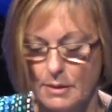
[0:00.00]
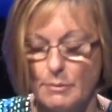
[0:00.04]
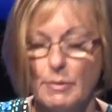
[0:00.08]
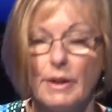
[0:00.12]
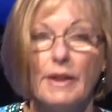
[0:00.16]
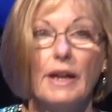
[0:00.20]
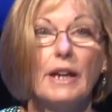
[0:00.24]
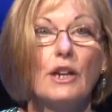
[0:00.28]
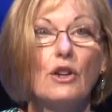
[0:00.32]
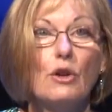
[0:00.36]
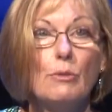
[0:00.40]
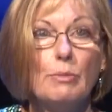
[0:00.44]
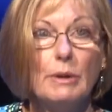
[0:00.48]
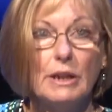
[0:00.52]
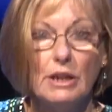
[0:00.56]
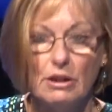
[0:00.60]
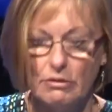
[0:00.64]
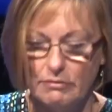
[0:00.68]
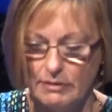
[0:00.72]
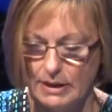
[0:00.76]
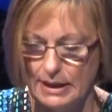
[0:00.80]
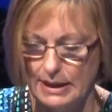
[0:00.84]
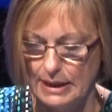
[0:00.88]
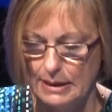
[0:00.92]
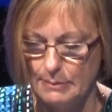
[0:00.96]
but they could be
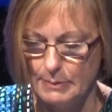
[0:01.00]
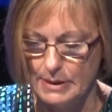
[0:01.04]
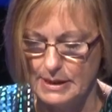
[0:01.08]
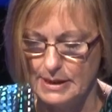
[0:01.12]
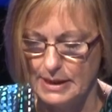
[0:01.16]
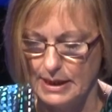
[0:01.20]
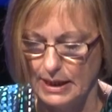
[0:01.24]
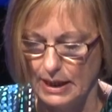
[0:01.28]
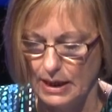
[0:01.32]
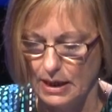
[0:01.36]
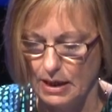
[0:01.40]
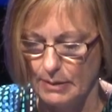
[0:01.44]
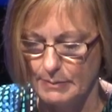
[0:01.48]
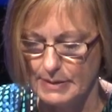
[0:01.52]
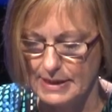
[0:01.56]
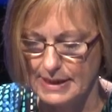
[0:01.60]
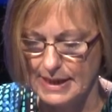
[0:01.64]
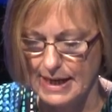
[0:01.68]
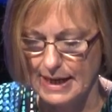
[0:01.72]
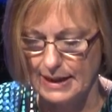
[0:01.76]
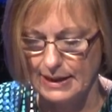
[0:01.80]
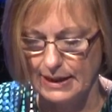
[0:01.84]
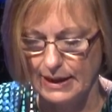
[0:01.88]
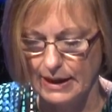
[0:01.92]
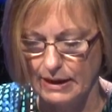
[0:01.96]
career limiting, and I'm
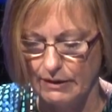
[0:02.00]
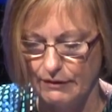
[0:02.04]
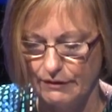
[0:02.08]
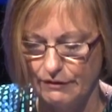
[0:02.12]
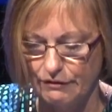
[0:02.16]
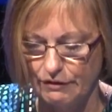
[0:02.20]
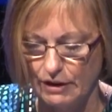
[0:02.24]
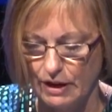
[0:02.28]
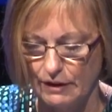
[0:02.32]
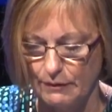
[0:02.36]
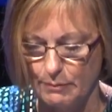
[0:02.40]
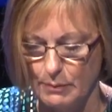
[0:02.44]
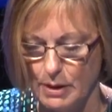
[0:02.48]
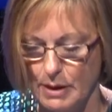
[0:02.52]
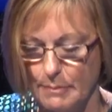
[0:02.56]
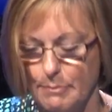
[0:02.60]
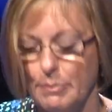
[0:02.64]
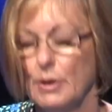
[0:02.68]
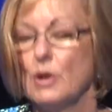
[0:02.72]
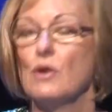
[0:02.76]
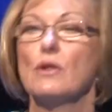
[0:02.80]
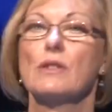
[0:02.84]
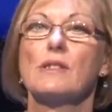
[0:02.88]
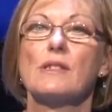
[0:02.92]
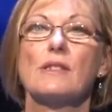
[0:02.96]
standing here in front of my
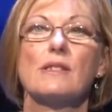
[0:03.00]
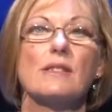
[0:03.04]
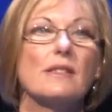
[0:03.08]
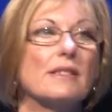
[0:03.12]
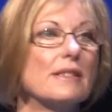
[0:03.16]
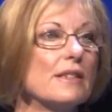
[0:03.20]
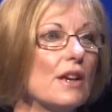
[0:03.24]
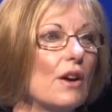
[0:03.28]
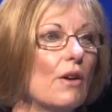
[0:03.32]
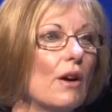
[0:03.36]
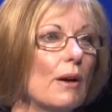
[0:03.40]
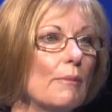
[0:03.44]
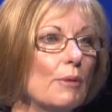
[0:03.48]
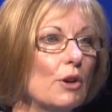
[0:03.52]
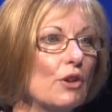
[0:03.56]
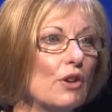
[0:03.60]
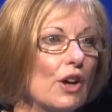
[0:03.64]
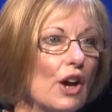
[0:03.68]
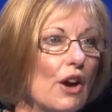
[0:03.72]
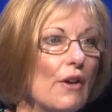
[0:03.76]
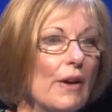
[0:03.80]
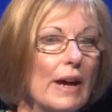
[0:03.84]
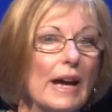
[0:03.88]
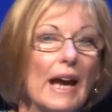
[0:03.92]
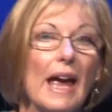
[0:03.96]
boss, so I'm not
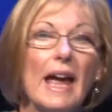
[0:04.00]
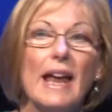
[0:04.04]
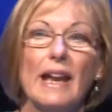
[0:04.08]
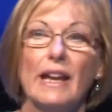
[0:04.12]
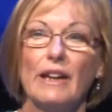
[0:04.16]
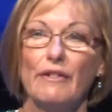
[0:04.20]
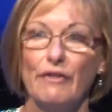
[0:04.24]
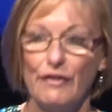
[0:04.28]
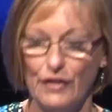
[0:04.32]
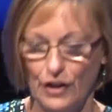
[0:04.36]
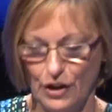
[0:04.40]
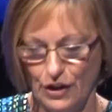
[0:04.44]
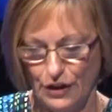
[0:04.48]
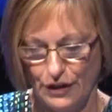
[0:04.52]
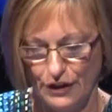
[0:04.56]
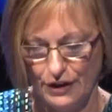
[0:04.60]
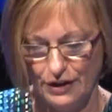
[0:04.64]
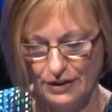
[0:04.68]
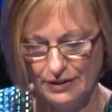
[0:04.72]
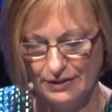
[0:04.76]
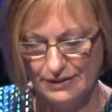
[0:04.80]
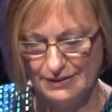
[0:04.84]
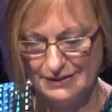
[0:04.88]
going any further.